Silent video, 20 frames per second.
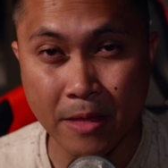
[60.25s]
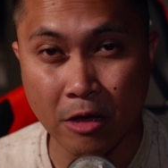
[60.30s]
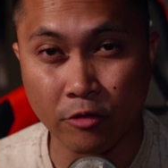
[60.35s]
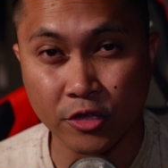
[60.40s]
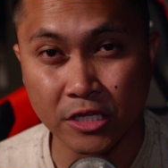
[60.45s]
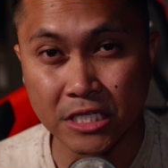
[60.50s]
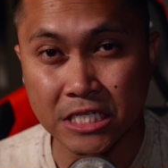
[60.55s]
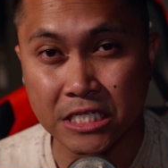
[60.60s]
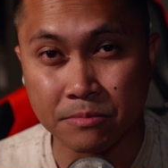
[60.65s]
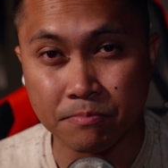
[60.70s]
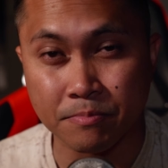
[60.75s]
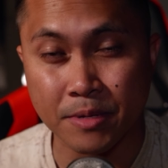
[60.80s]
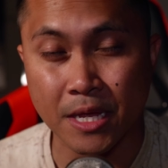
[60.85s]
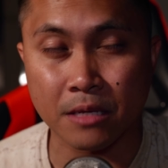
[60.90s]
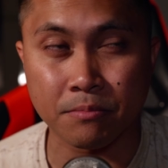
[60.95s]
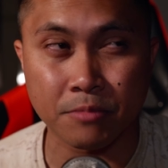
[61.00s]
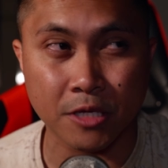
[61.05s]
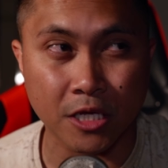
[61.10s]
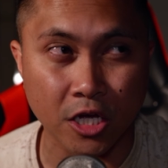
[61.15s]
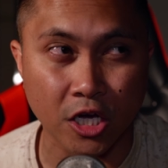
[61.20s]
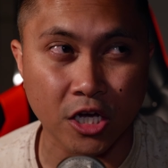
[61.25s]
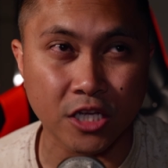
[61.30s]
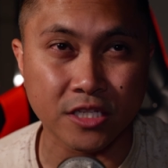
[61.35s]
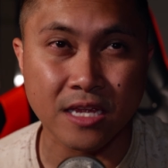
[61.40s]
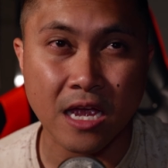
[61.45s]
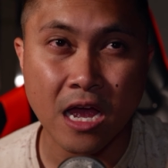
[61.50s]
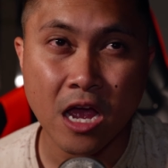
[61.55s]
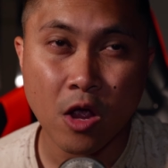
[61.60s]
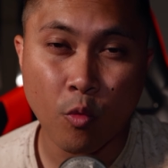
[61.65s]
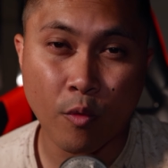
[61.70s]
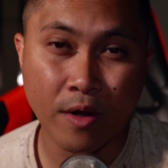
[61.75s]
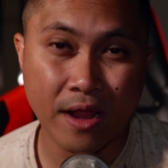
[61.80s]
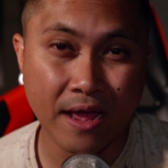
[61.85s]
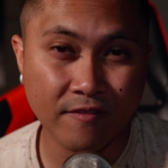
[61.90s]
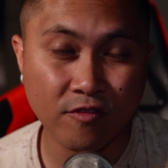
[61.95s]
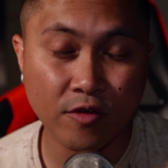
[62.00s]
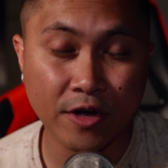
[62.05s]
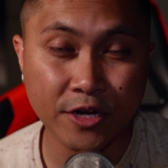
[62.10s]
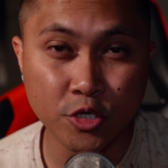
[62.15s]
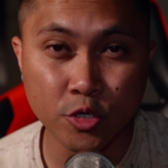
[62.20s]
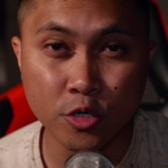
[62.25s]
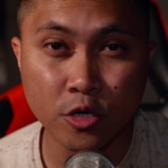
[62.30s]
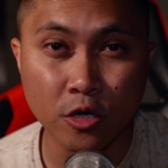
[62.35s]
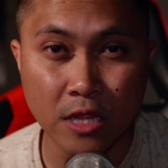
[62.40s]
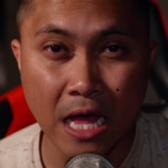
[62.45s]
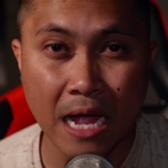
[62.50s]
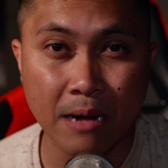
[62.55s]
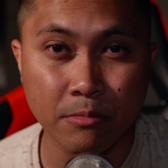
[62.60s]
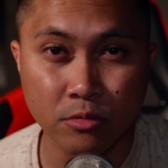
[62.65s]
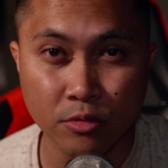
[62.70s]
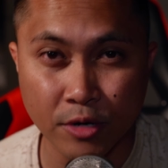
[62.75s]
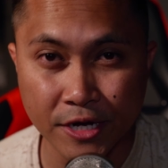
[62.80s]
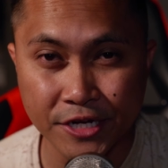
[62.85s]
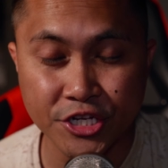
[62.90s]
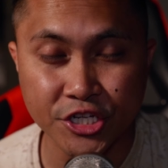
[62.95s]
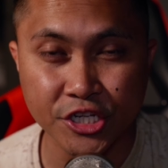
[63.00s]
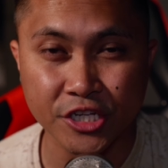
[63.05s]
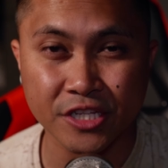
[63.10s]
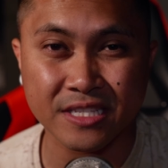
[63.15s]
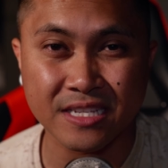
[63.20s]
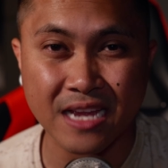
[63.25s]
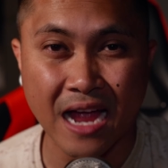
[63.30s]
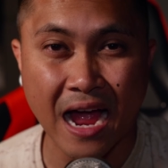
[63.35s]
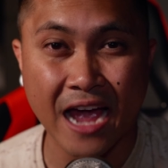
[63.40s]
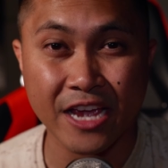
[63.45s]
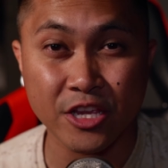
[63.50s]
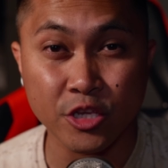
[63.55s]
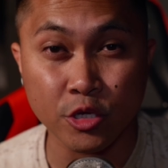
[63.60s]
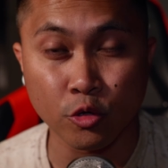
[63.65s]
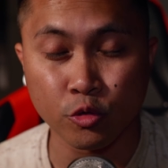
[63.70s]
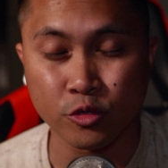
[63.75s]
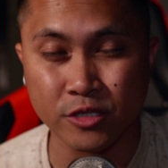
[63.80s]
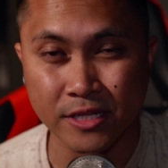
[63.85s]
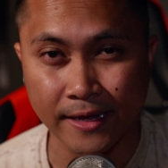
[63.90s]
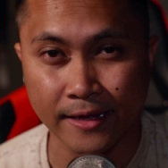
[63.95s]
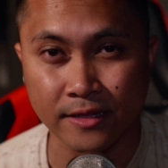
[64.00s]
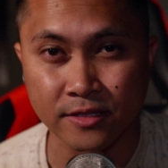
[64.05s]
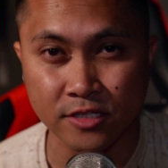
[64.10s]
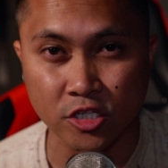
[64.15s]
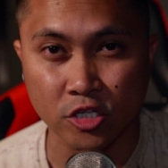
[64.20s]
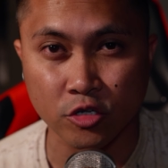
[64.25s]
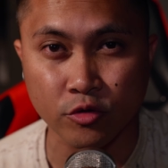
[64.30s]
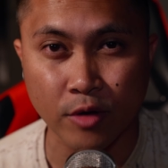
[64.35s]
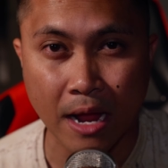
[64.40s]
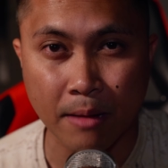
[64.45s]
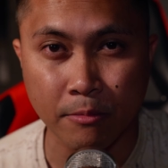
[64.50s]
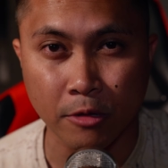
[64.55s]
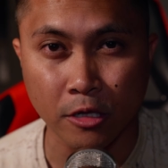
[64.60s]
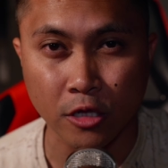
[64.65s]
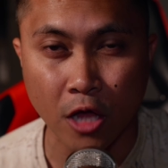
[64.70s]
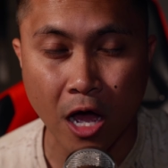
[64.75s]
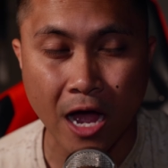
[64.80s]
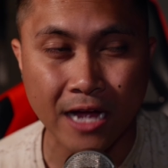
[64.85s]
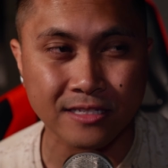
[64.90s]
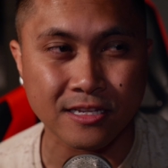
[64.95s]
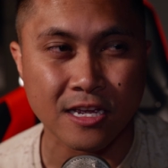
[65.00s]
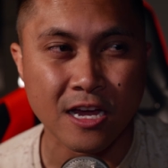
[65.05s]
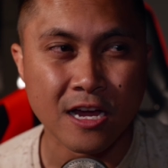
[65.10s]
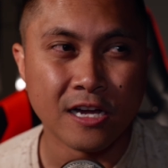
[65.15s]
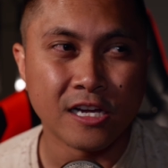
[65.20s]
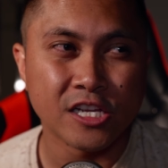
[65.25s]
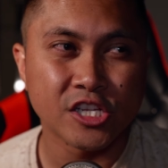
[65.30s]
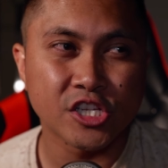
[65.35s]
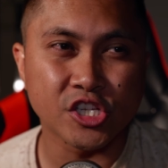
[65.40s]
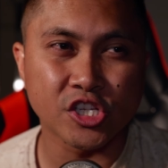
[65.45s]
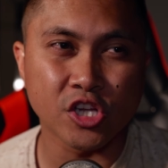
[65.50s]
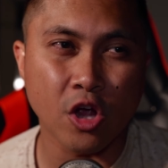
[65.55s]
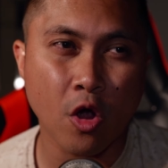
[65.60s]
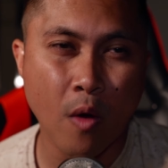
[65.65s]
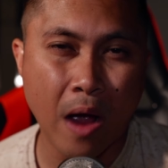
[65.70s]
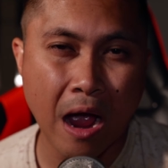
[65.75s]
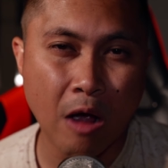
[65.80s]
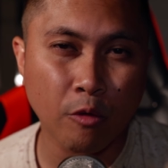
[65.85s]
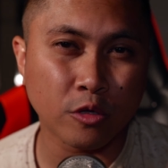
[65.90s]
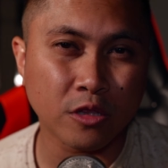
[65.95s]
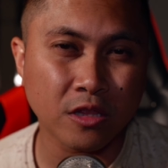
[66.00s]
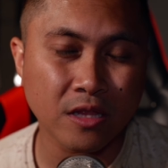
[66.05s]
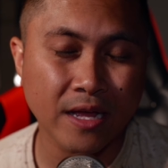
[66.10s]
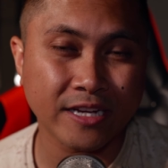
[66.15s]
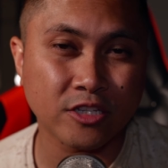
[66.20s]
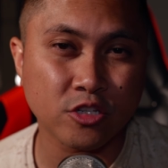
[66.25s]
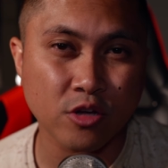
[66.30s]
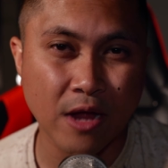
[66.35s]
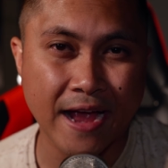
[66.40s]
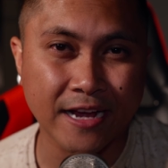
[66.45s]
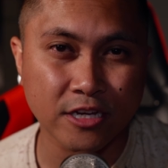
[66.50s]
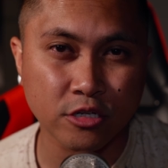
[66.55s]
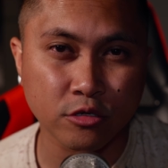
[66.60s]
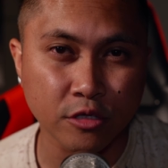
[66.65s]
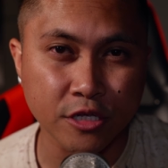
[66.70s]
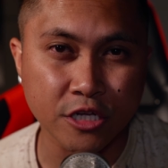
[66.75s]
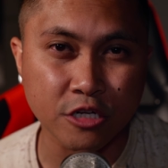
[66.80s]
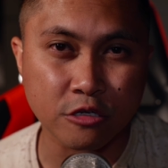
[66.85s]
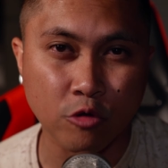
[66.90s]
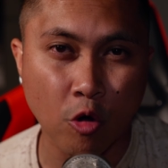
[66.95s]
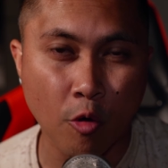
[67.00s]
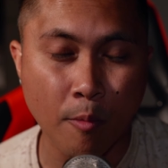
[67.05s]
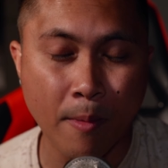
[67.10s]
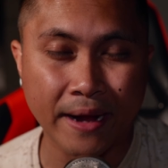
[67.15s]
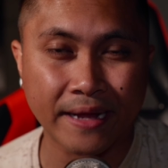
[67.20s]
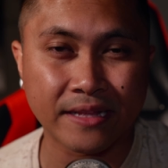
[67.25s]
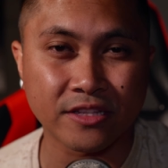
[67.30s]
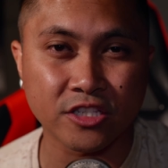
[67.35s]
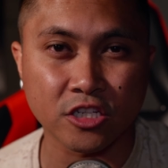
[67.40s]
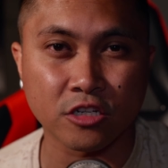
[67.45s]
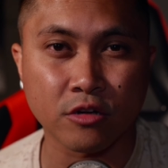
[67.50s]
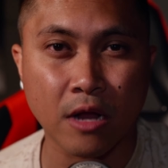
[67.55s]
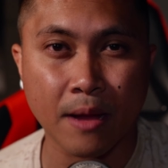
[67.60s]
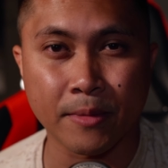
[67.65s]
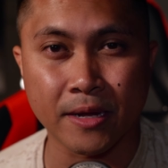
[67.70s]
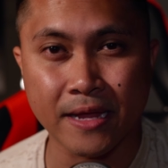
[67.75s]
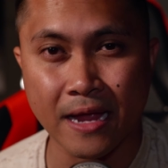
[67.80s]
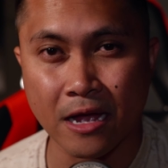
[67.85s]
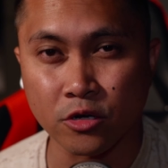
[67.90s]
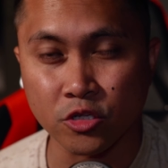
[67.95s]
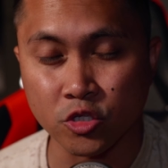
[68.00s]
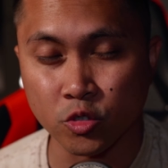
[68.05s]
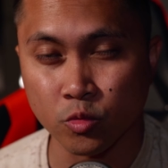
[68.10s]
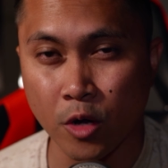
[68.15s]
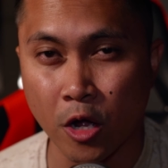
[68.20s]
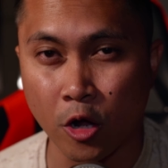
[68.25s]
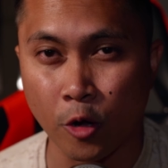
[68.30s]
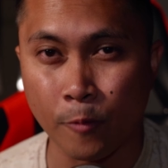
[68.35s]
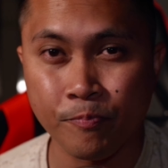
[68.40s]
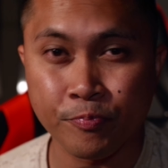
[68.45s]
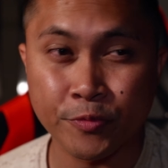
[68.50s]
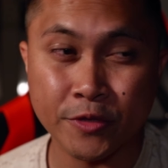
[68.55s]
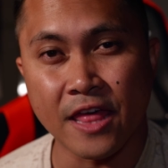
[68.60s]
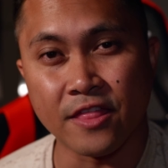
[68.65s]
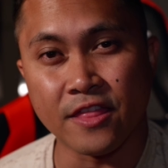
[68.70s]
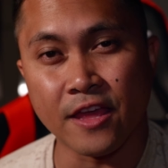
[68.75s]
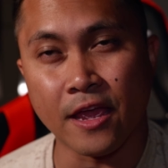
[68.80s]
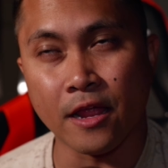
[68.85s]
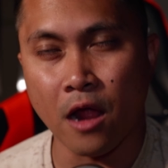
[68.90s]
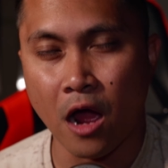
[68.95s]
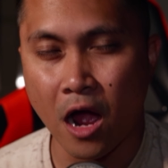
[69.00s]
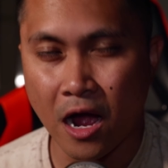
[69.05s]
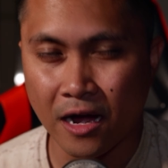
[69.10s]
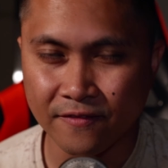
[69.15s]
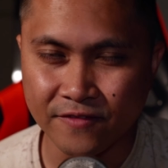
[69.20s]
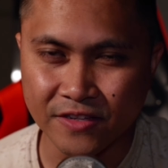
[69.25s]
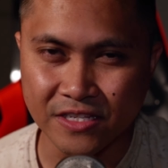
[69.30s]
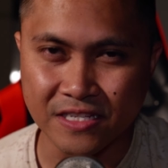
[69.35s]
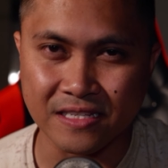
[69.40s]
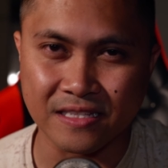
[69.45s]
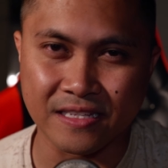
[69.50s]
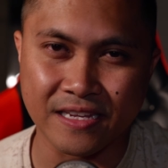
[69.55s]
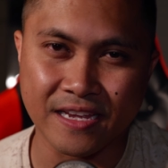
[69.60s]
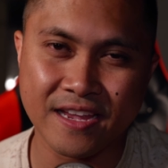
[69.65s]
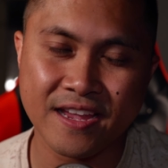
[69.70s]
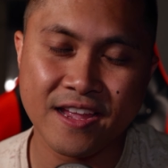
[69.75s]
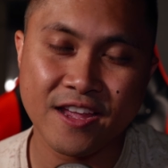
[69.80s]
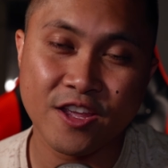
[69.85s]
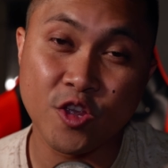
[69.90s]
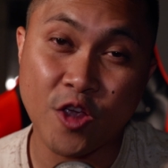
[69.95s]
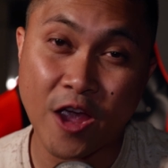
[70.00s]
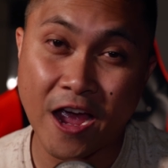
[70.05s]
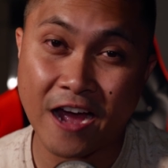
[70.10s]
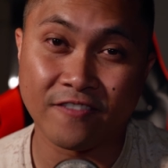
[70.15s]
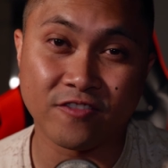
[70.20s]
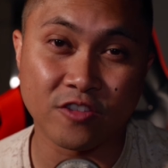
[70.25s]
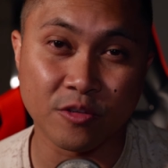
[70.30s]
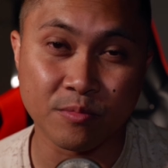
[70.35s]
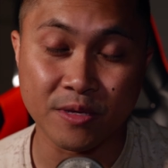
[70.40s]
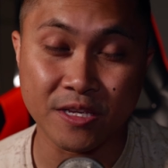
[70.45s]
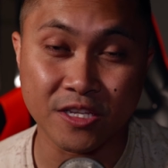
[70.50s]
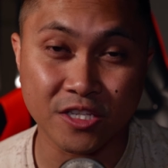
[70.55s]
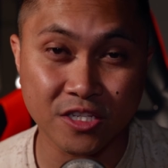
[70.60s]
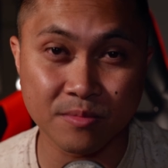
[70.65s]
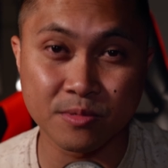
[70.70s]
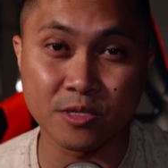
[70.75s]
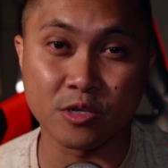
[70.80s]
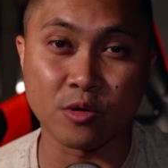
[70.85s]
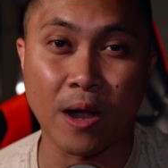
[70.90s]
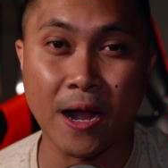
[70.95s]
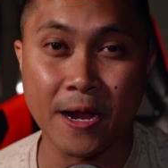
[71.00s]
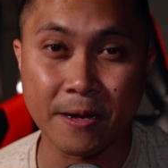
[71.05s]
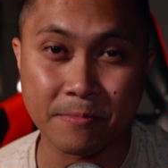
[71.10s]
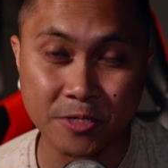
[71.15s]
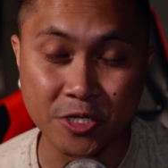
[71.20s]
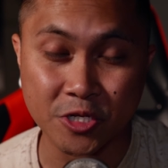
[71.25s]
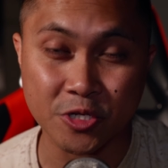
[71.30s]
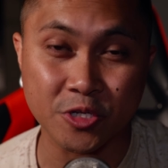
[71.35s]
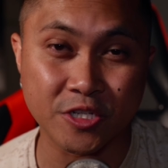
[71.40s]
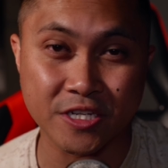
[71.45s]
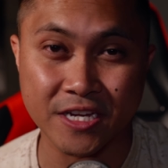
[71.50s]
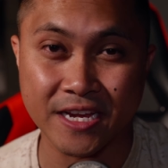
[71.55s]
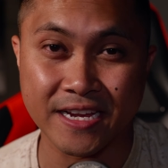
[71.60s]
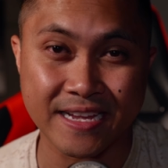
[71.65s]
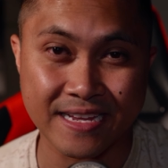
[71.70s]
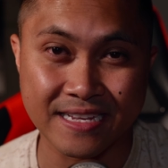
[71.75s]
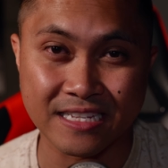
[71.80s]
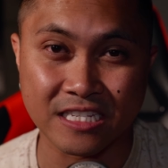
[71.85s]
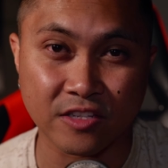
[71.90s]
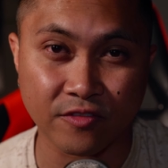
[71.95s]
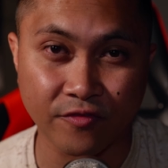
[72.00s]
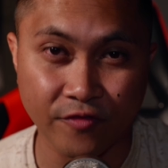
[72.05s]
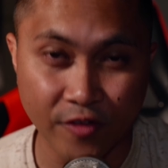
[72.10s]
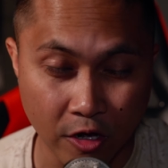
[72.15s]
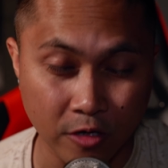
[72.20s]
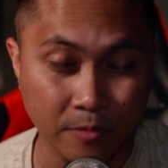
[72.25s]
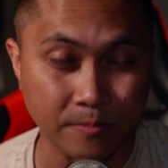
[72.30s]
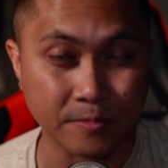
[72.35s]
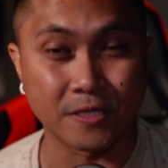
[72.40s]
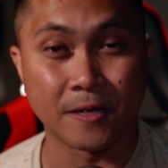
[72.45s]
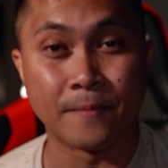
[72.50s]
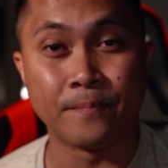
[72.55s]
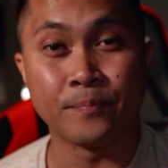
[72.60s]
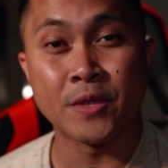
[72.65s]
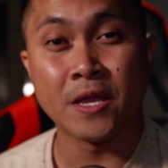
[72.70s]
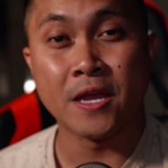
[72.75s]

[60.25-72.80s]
Now, this is big because whenever I do collaborations, I use Instagram a lot. So I would like to actually grow my Instagram account as well. And then obviously, you have to be subscribed to JSFILMZ.